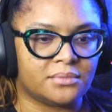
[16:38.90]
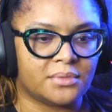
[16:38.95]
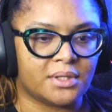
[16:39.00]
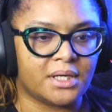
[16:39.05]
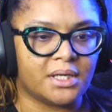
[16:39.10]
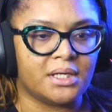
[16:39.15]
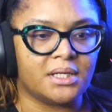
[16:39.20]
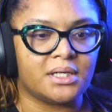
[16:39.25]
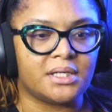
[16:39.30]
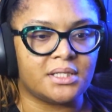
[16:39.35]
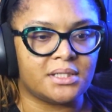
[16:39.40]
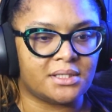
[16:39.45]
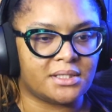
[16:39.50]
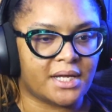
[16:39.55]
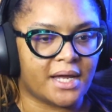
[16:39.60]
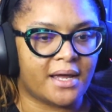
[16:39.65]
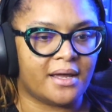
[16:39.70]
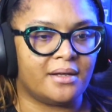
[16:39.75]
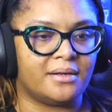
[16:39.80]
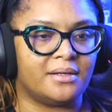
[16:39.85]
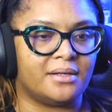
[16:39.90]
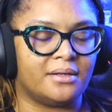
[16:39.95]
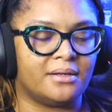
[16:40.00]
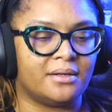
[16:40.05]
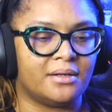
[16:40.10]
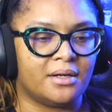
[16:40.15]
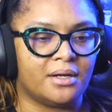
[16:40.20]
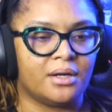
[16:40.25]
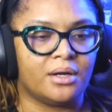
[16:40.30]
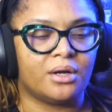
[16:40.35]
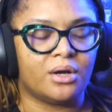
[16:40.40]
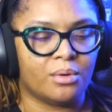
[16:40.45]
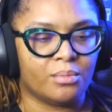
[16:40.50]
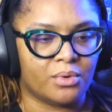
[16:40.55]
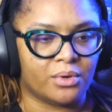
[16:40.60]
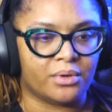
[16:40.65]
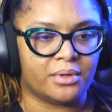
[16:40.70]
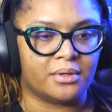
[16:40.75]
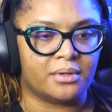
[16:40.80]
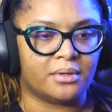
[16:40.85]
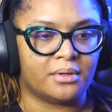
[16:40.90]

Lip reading: He is dead. Come on.